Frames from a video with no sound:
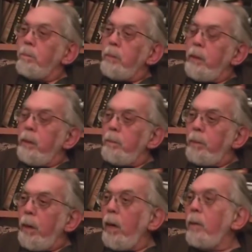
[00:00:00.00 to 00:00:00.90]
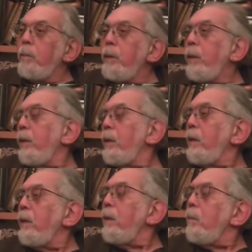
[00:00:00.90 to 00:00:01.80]
in part because
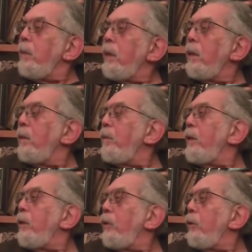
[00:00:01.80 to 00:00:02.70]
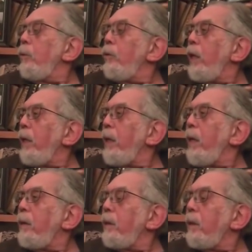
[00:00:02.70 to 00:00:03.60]
it's in the middle of these two
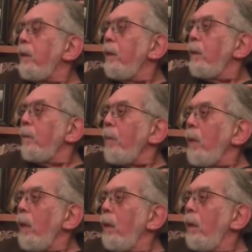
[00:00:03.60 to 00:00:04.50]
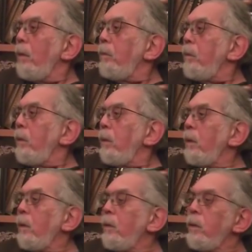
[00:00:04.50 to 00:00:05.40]
gigantic, the
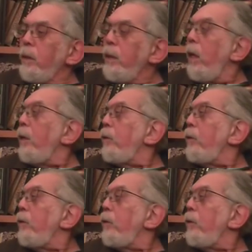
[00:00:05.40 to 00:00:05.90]
Younger